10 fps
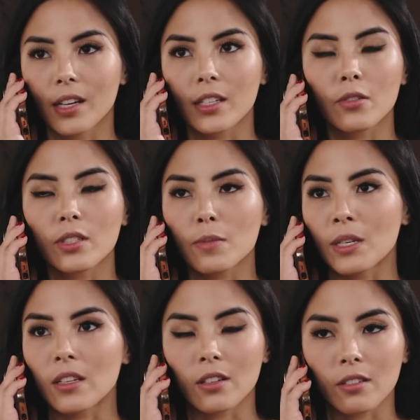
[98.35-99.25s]
I know it's
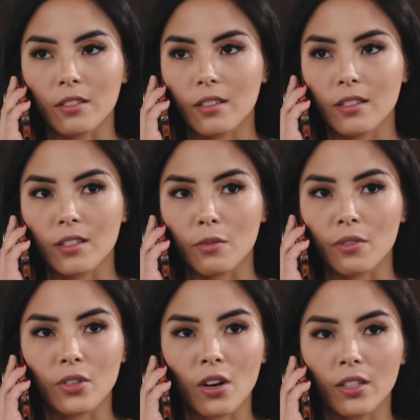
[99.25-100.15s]
been years since
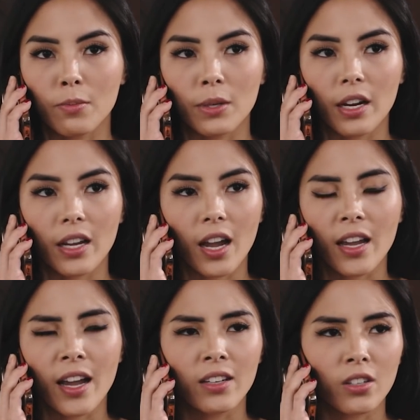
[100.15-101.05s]
we've talked, but I
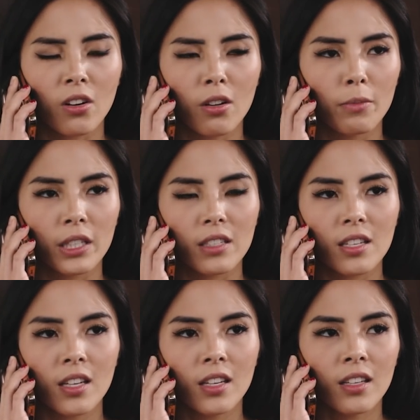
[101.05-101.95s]
had to call
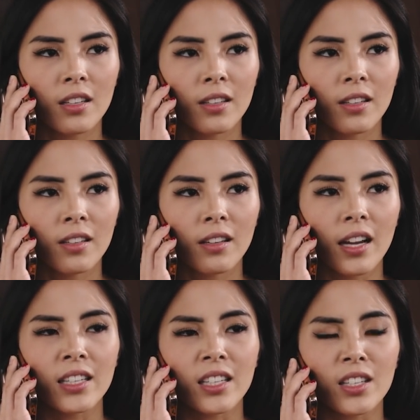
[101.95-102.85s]
because
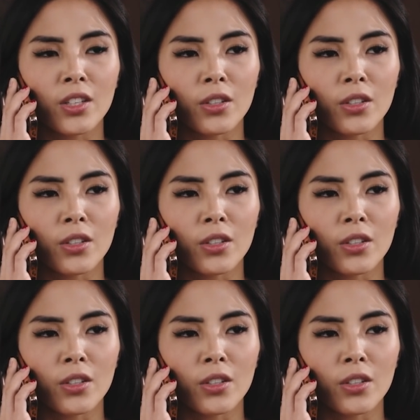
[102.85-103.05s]
I need